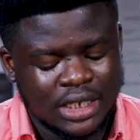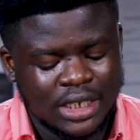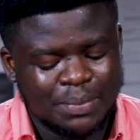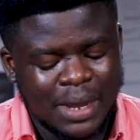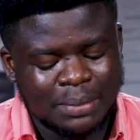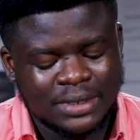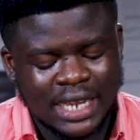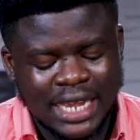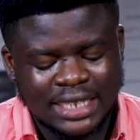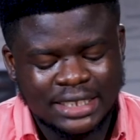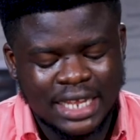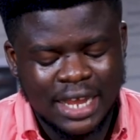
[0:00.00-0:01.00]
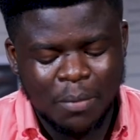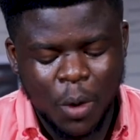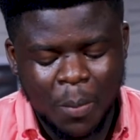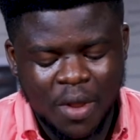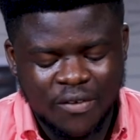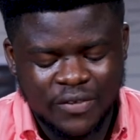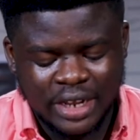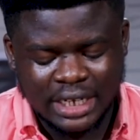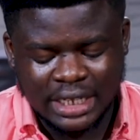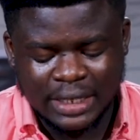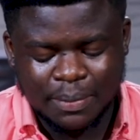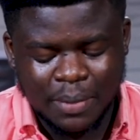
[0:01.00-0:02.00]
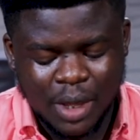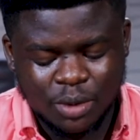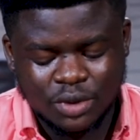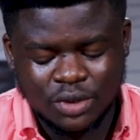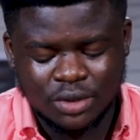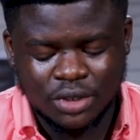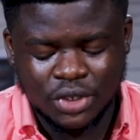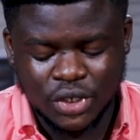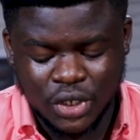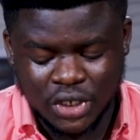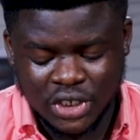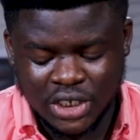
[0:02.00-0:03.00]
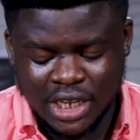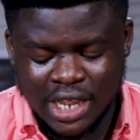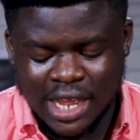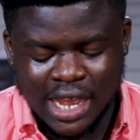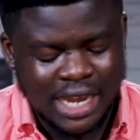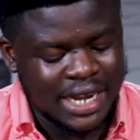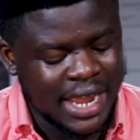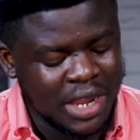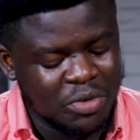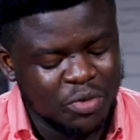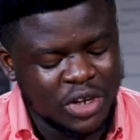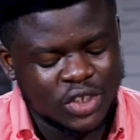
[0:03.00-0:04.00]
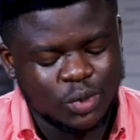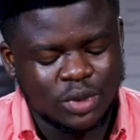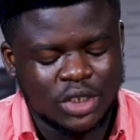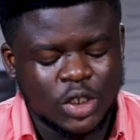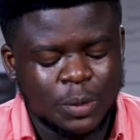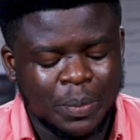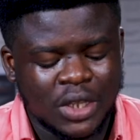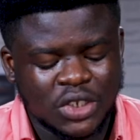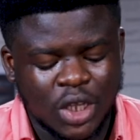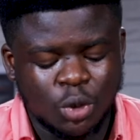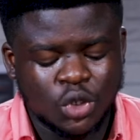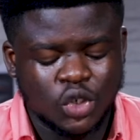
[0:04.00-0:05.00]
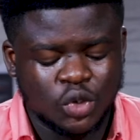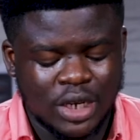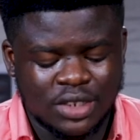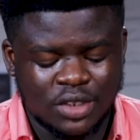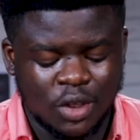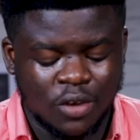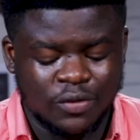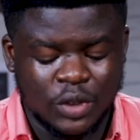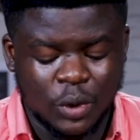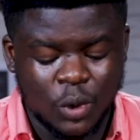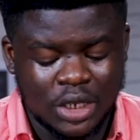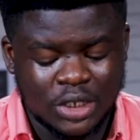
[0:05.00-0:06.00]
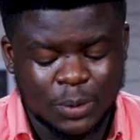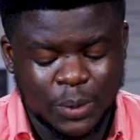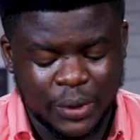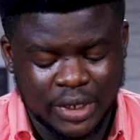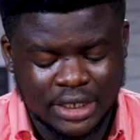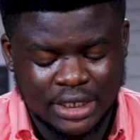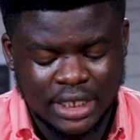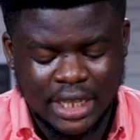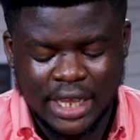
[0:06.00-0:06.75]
the baptized are more perfectly bound to the church and are enriched with the special strength of the Holy Spirit.